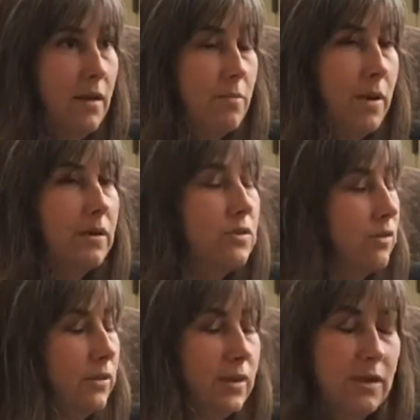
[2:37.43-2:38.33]
But
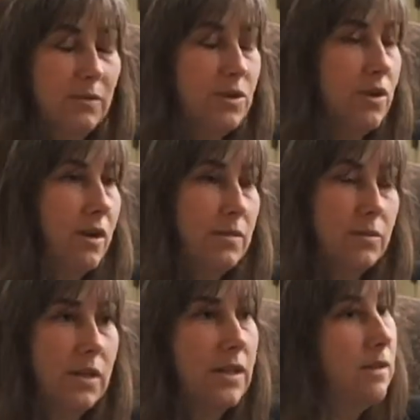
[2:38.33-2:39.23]
certainly there were times
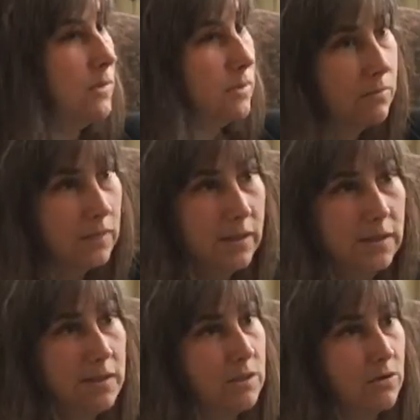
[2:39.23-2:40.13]
when he was
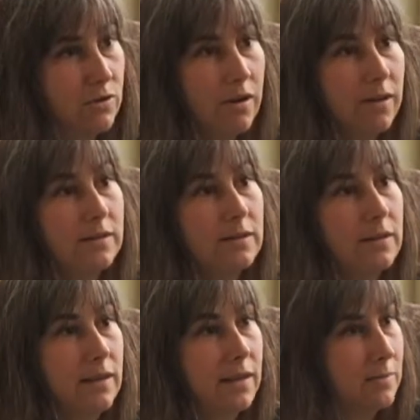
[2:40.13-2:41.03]
really distraught
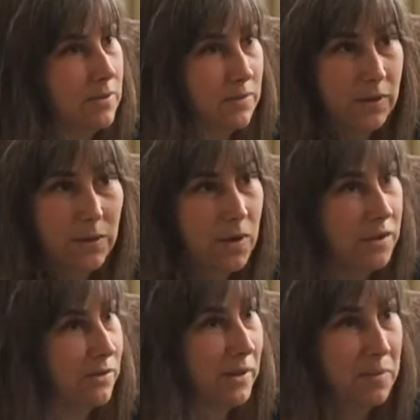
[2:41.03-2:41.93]
that I was really
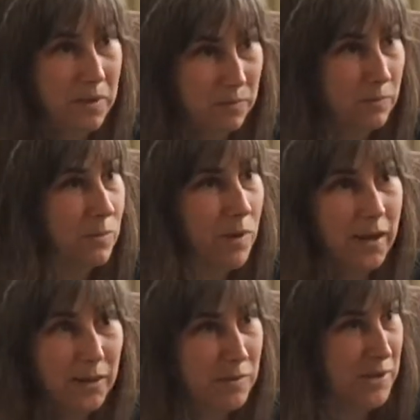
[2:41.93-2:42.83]
wondering,
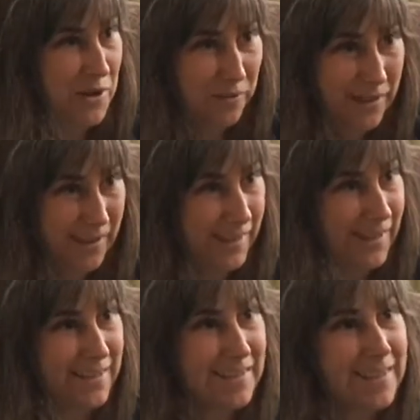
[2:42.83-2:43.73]
why are we doing this?